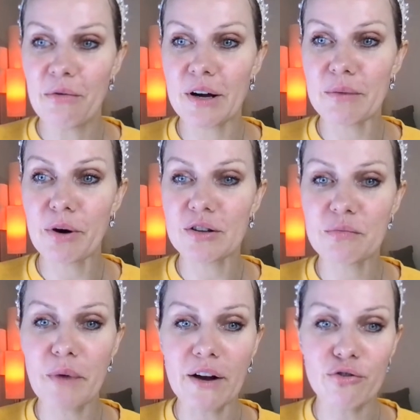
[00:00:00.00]
What about
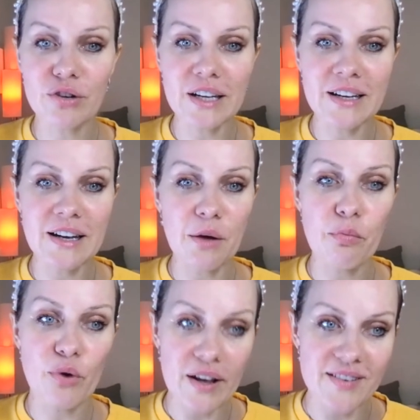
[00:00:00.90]

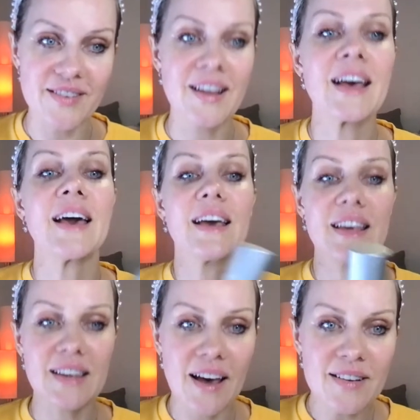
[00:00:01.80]
microneedling breasts?
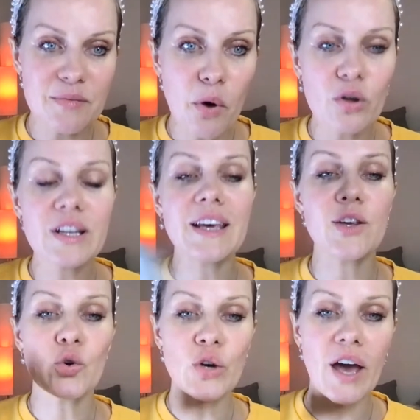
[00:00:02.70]
Yes, Moldy,
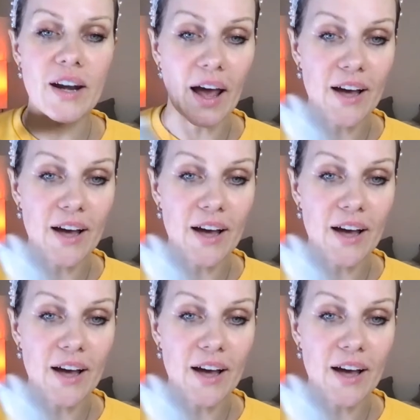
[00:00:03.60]
you can